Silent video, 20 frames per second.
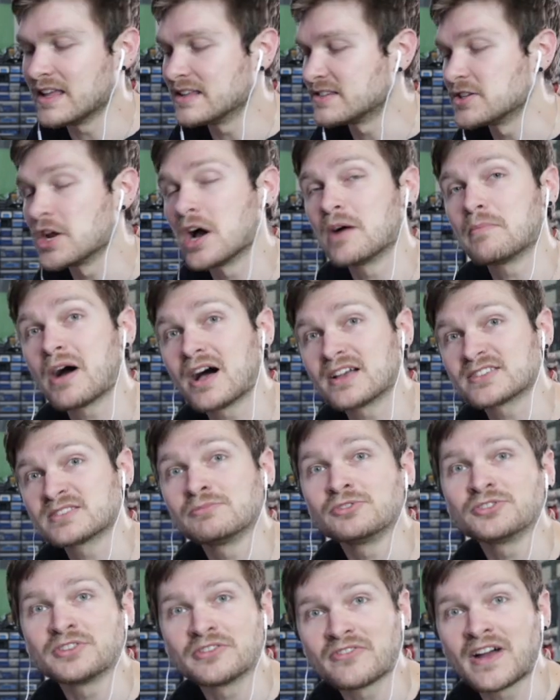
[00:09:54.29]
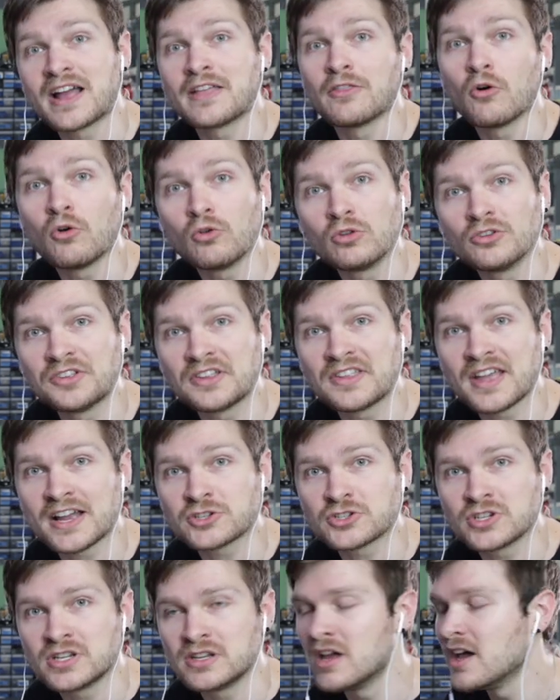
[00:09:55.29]
it's not possible to find the hole
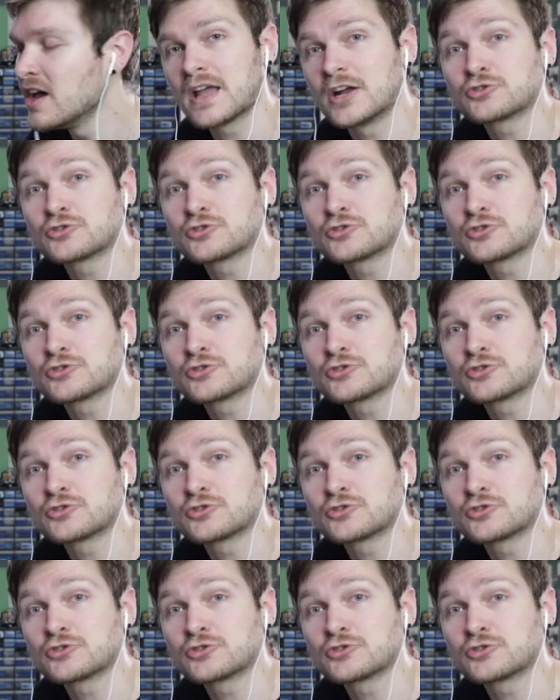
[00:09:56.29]
detection.